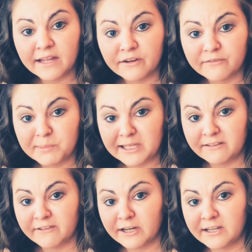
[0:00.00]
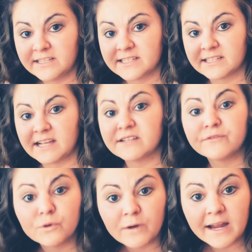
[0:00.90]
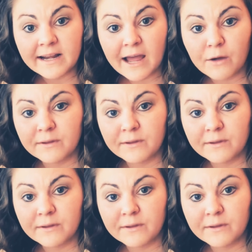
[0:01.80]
you're being very successful right now,